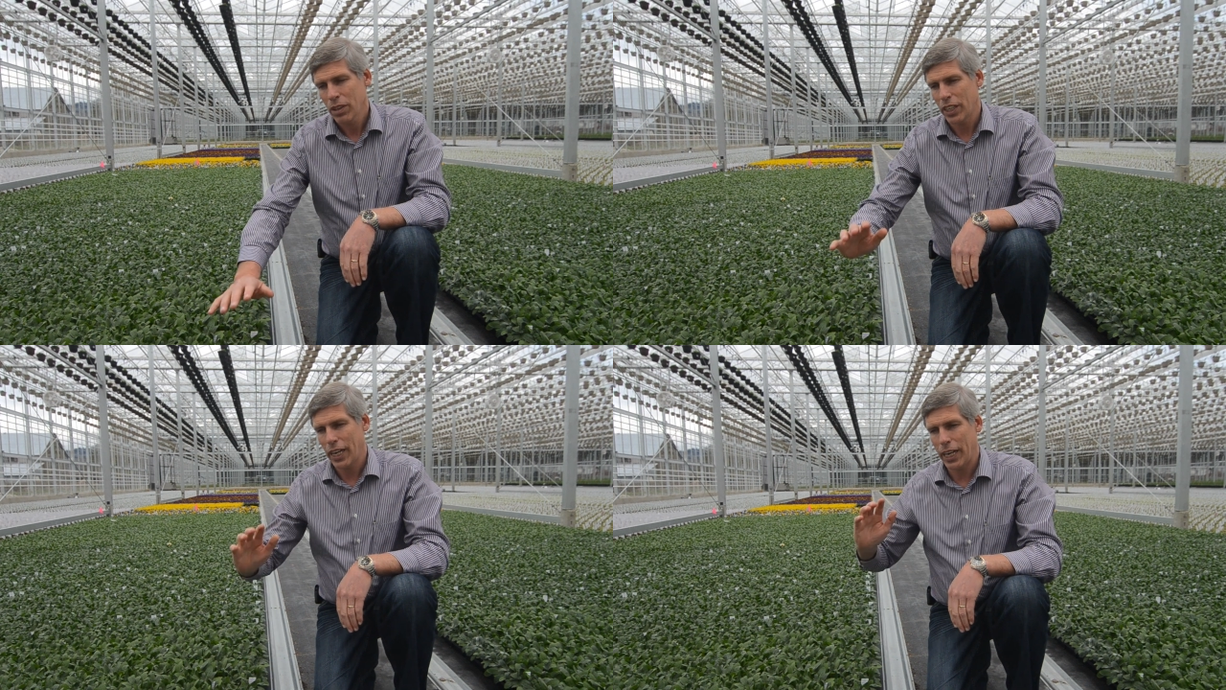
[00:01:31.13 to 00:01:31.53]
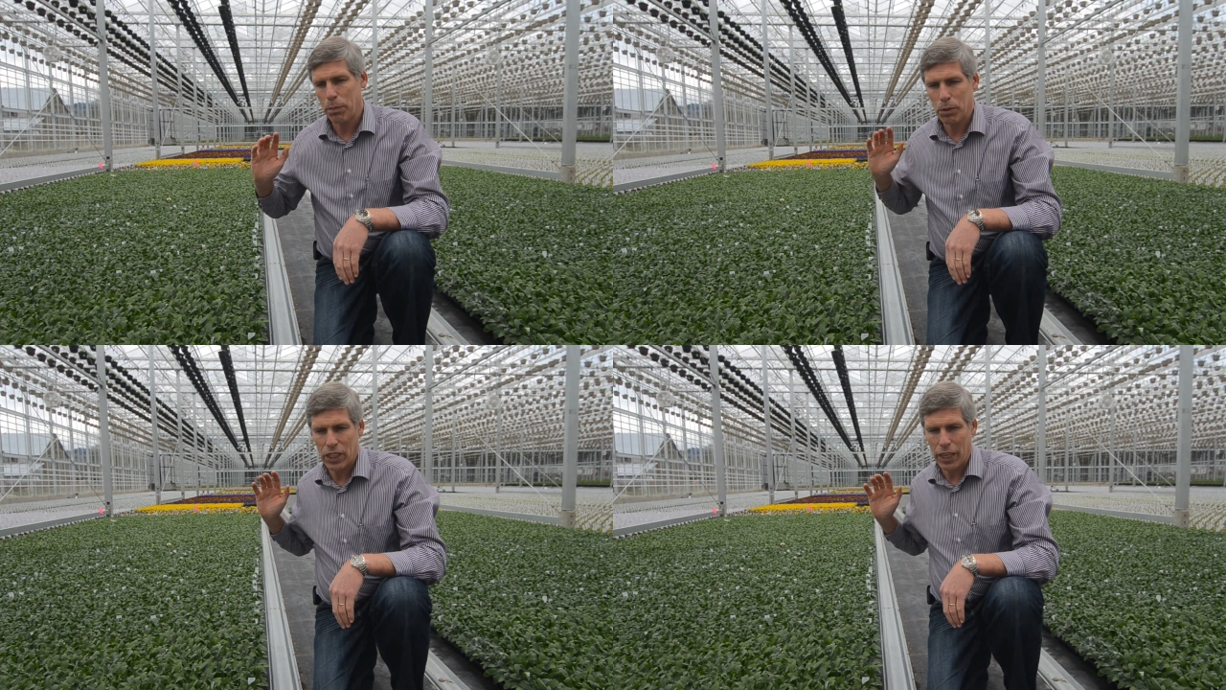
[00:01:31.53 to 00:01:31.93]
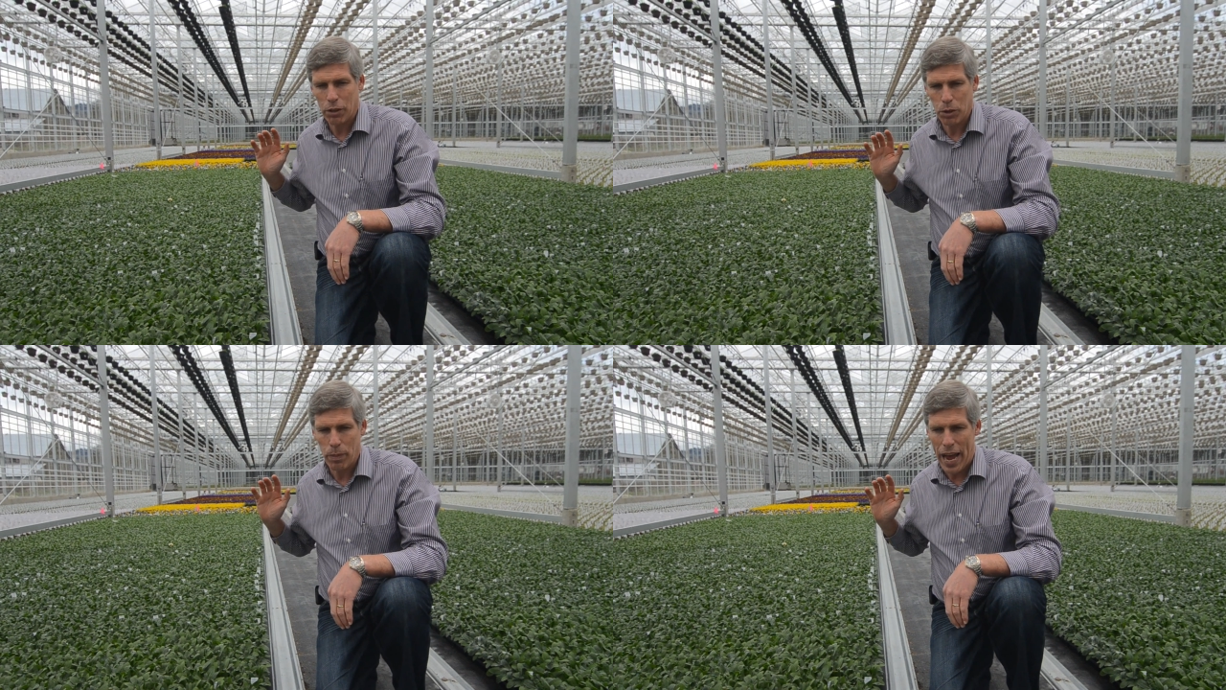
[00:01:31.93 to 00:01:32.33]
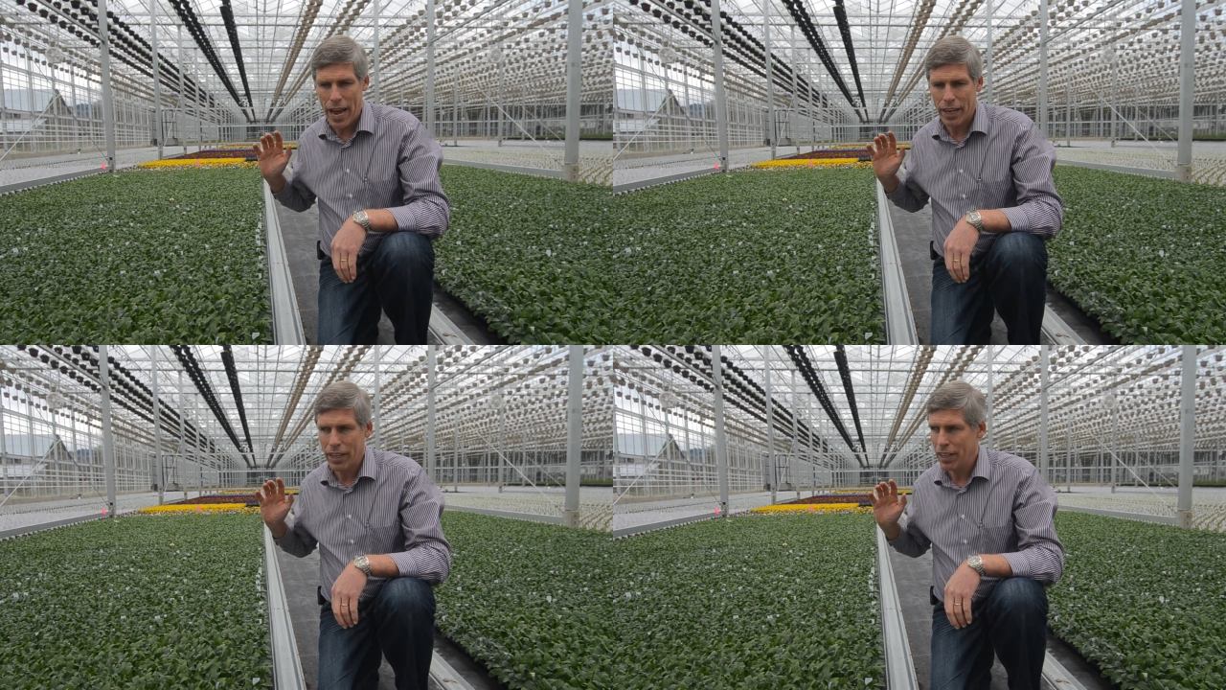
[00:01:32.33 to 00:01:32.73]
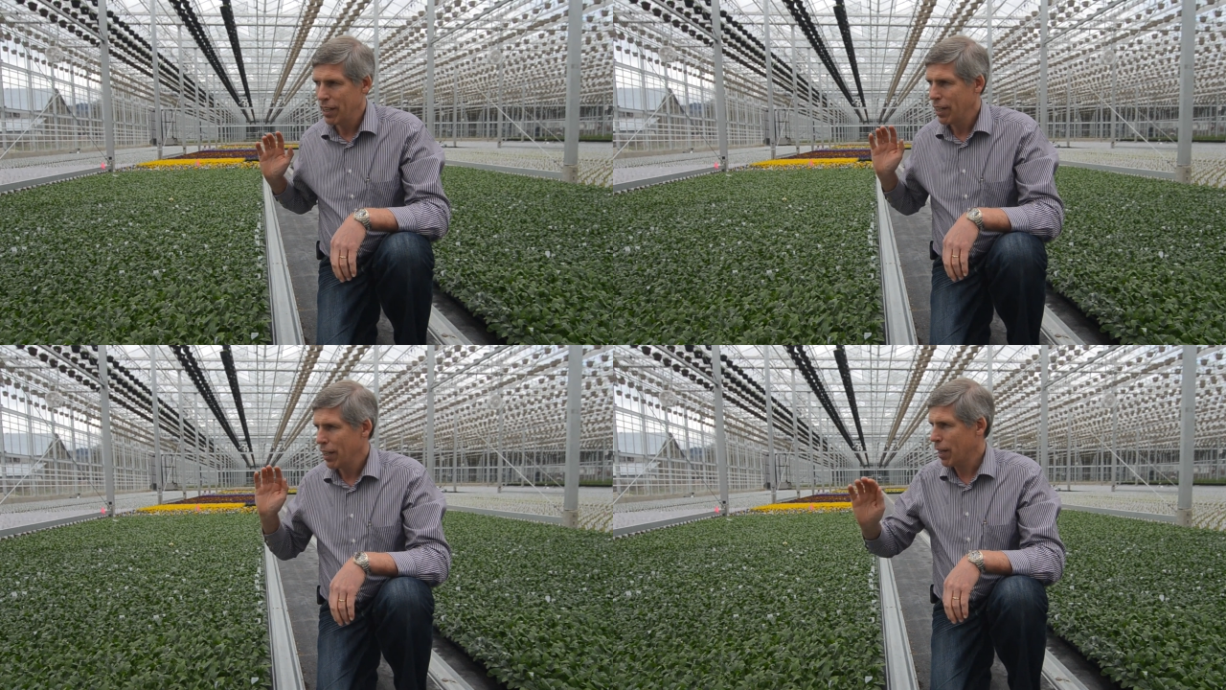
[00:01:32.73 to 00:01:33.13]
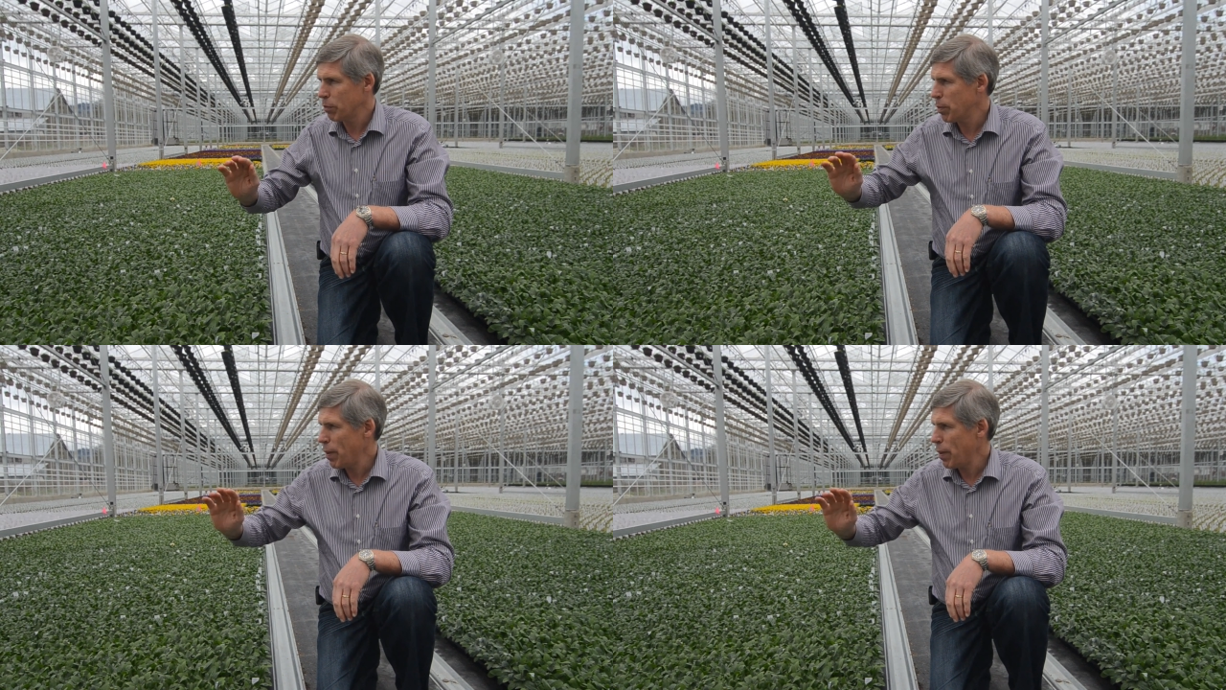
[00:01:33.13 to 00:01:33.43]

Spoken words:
The 90% goes back, comes